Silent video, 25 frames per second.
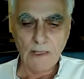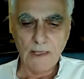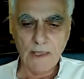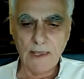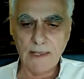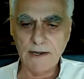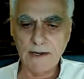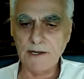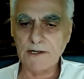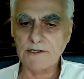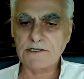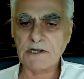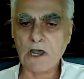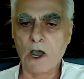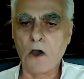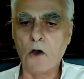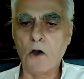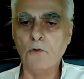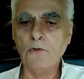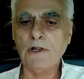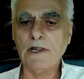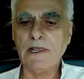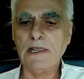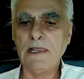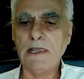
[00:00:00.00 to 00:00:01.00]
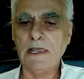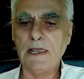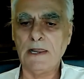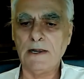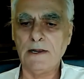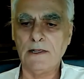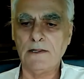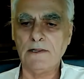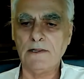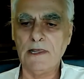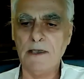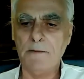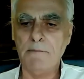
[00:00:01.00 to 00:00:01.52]
It is only in
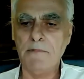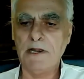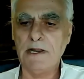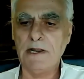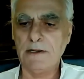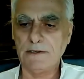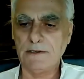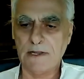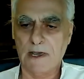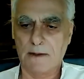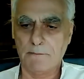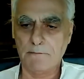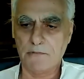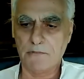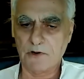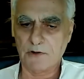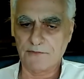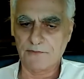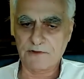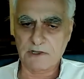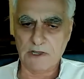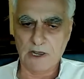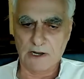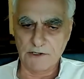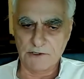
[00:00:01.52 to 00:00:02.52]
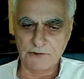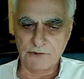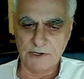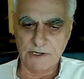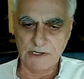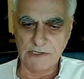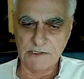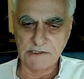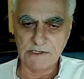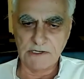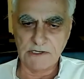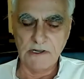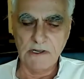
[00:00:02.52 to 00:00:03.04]
a limited number of
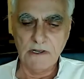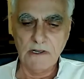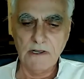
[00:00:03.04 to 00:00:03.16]
countries